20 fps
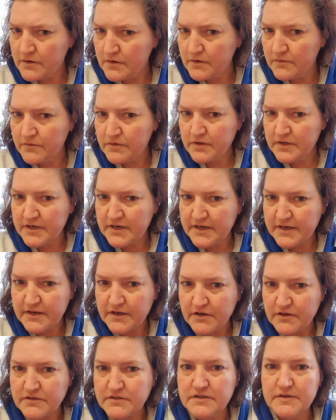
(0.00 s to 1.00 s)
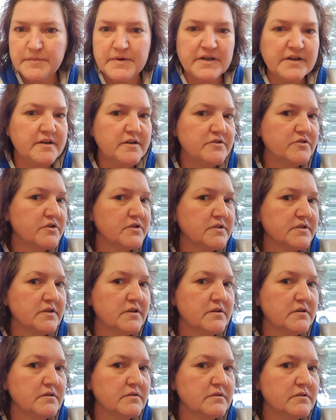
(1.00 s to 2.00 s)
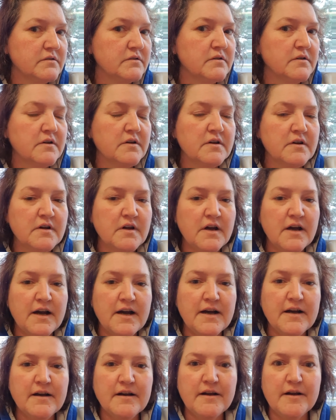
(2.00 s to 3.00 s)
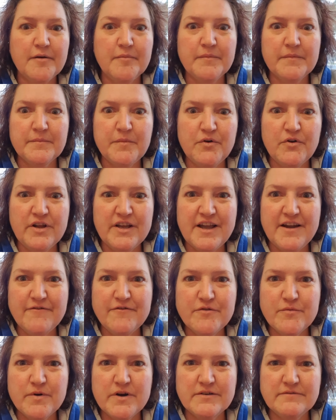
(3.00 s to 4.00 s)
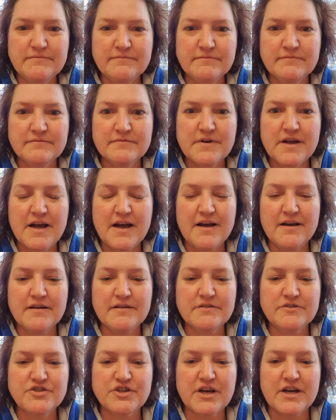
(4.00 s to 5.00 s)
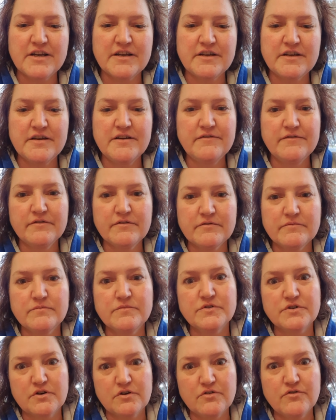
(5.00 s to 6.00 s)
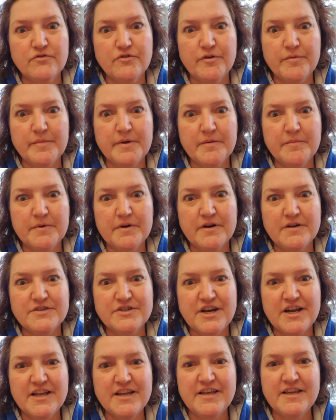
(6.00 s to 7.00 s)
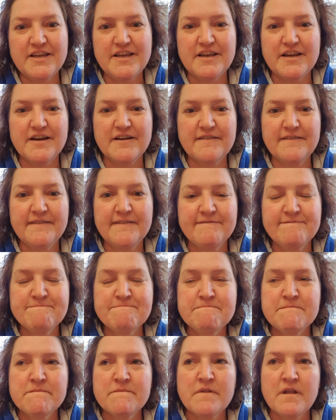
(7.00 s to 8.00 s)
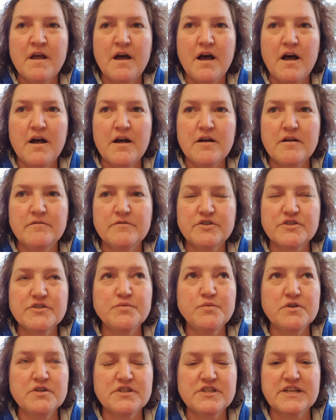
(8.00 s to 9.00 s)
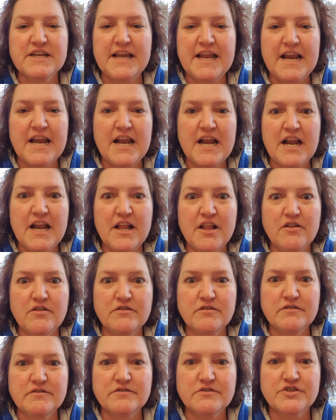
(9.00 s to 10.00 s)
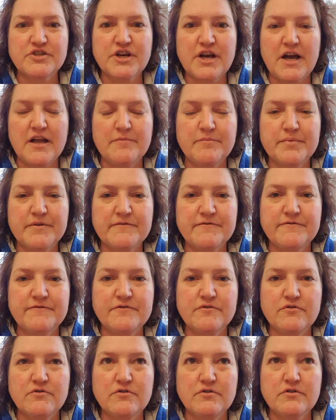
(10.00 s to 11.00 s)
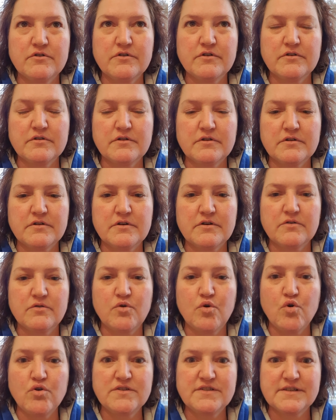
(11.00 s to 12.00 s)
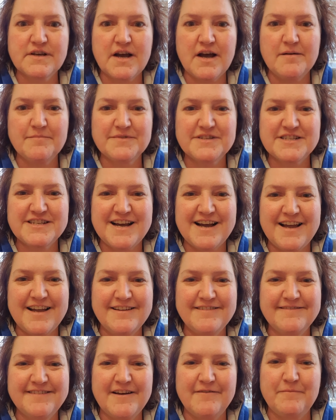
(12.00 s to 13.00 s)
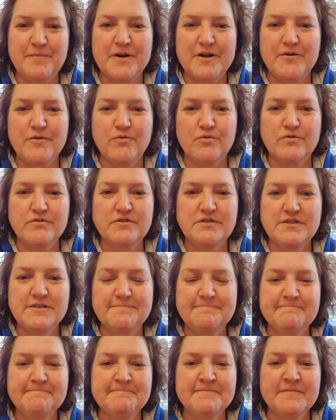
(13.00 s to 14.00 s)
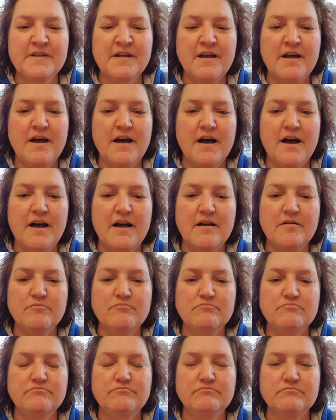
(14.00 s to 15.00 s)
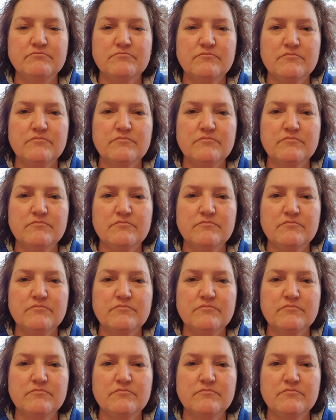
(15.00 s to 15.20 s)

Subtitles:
I really need to go see my hairdresser. Morning everyone, Jackie from Dog Grooming by Jackie here. Just wanted to get in a little chat before the hordes come today. Love my hordes. I've